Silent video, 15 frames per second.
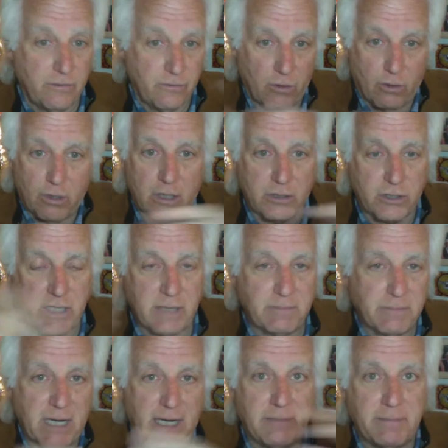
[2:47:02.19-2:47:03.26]
or some
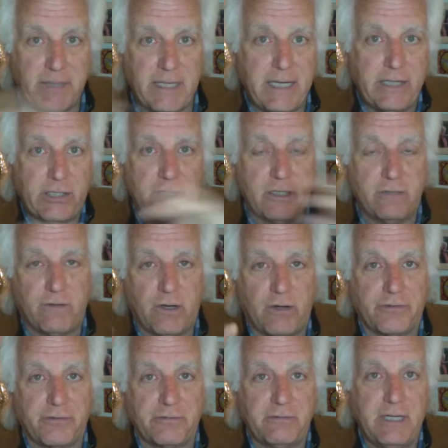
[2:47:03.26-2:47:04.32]
combination of all
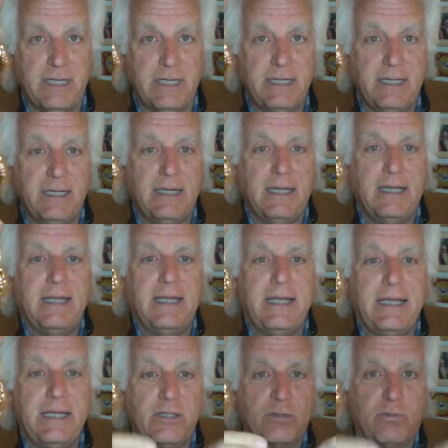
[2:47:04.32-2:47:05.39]
three, is